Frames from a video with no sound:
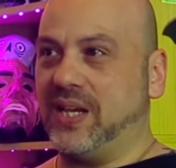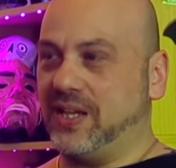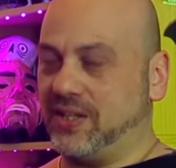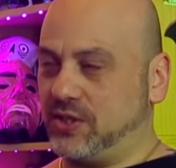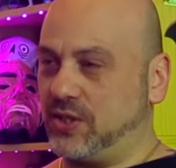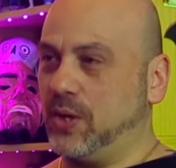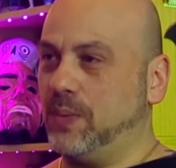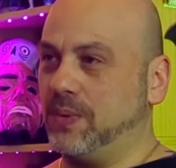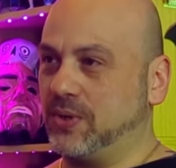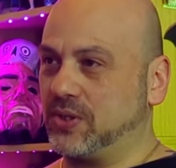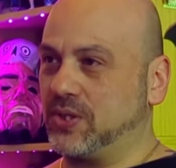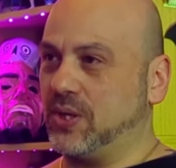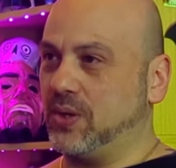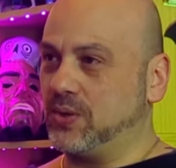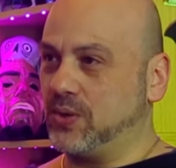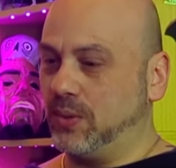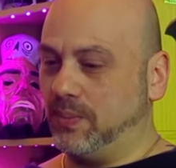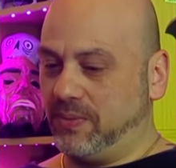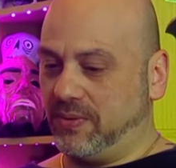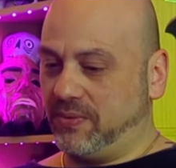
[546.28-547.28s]
yeah, so much
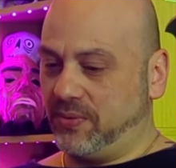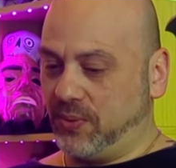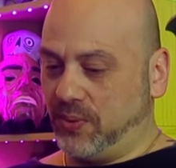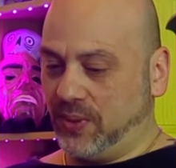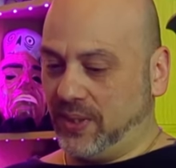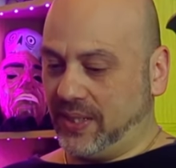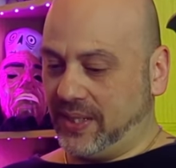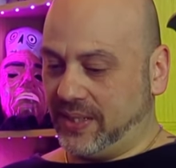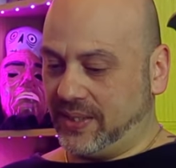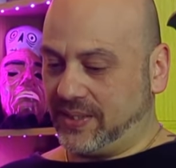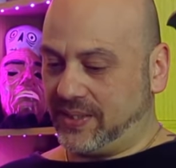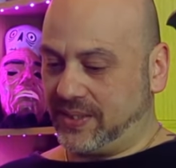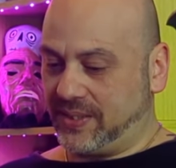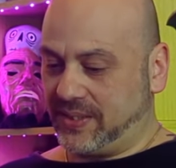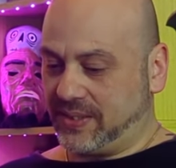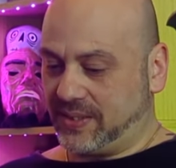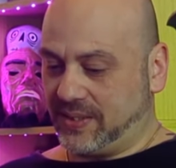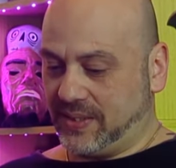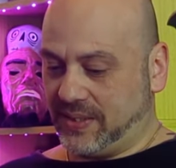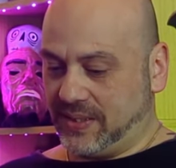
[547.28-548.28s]
goes on beforehand.
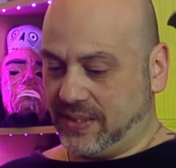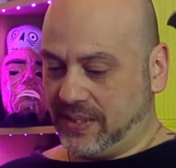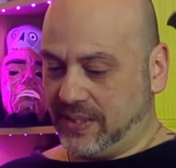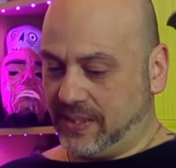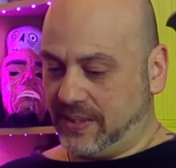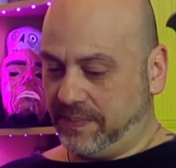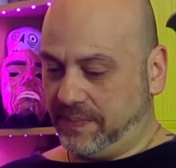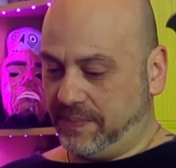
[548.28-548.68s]
Yeah. Yeah.